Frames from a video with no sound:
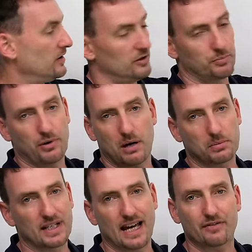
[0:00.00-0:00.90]
You
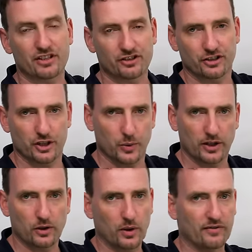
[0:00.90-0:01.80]
probably have a search
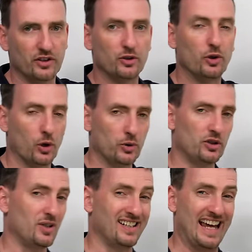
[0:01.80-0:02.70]
window. If you don't,
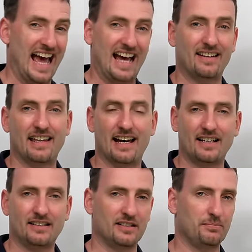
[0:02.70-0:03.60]
you can add
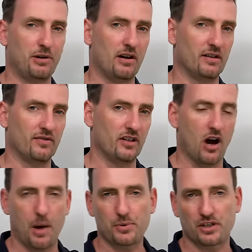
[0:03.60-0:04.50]
that. It's part of the
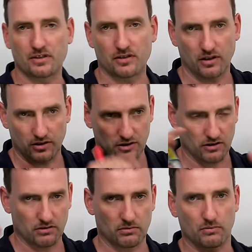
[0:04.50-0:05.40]
options on
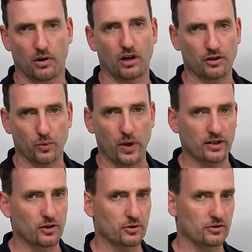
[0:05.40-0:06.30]
your
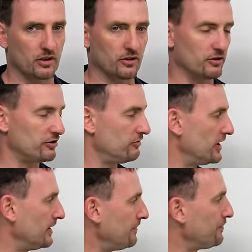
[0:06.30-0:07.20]
windows, on your
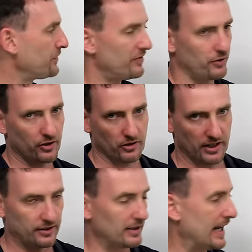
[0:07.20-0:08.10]
screen for your
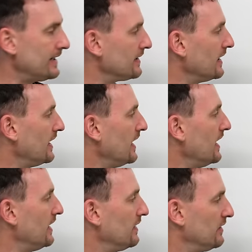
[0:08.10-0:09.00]
internet.
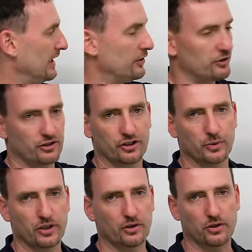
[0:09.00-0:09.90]
In your
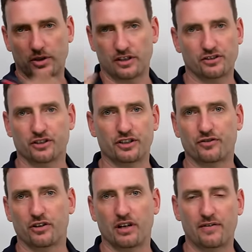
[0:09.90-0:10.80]
search window, you can search
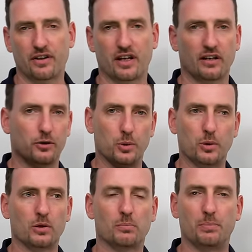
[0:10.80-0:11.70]
for everything,
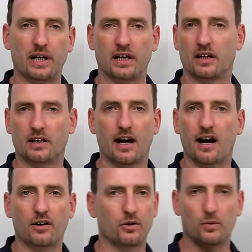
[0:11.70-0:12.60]
Google, Bing,
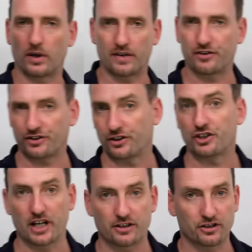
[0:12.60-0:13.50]
Yahoo, whatever
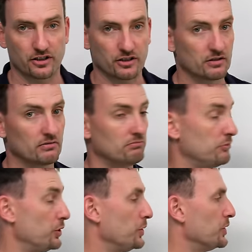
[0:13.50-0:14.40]
search engine
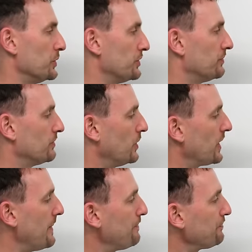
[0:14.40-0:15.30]
you use,
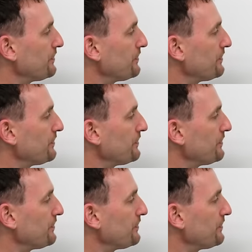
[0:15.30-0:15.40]
okay?